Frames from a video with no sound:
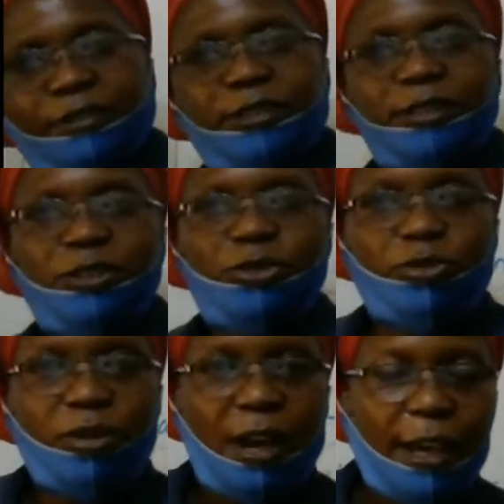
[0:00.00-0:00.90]
after the
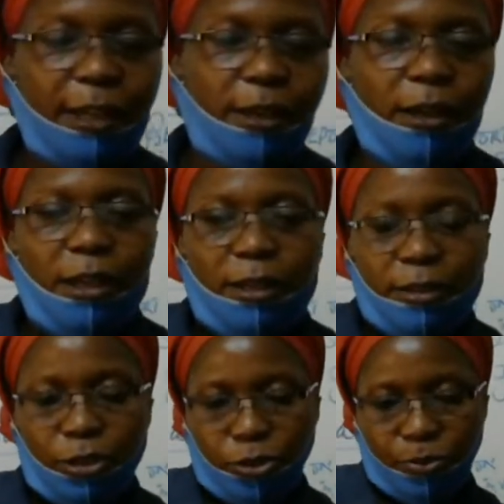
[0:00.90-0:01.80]
strike,
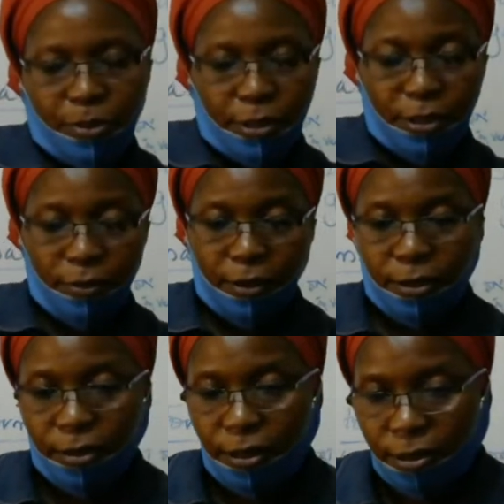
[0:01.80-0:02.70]
they should be
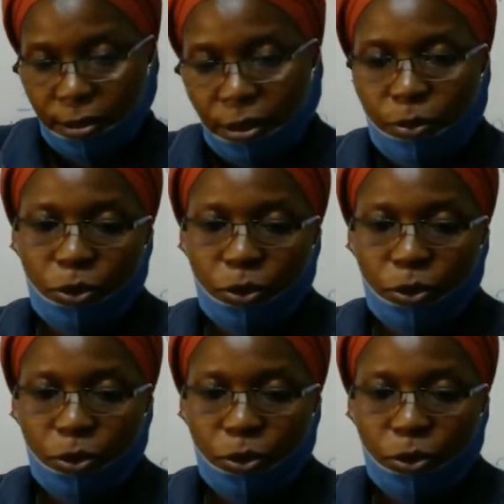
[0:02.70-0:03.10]
given this.